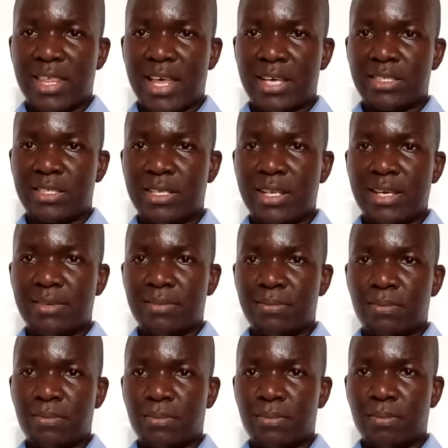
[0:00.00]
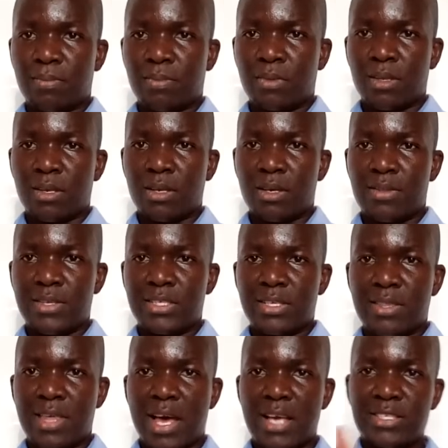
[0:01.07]
Thursday, this is
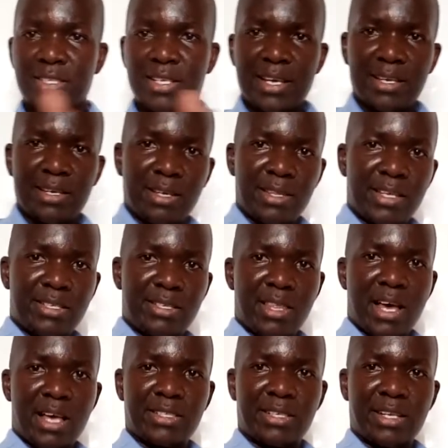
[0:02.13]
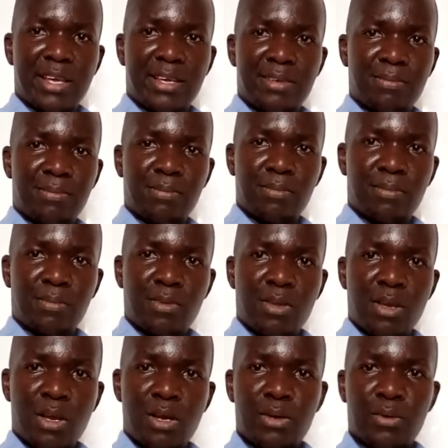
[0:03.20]
Thursday, this is Thursday.
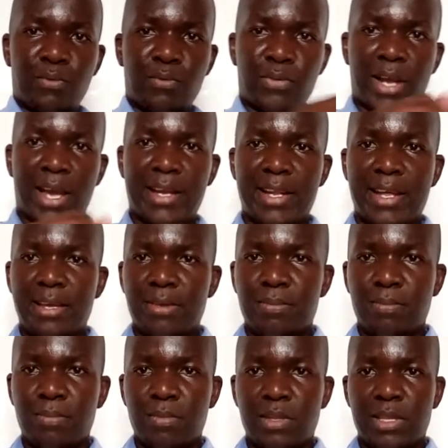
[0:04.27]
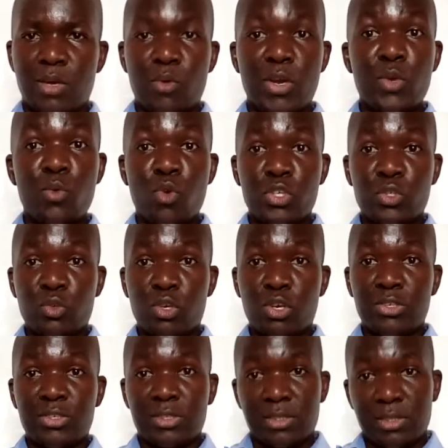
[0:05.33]
Friday, the way you wash
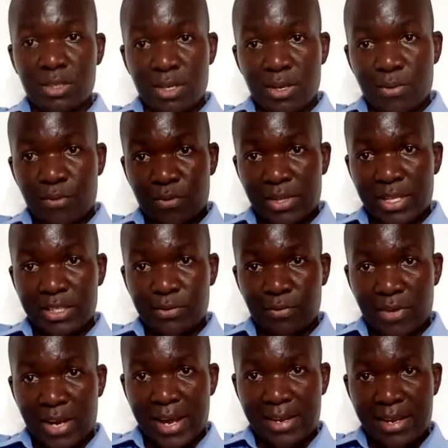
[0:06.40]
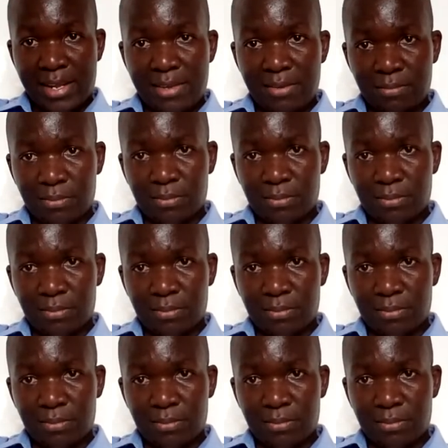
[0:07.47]
clothes, this Friday.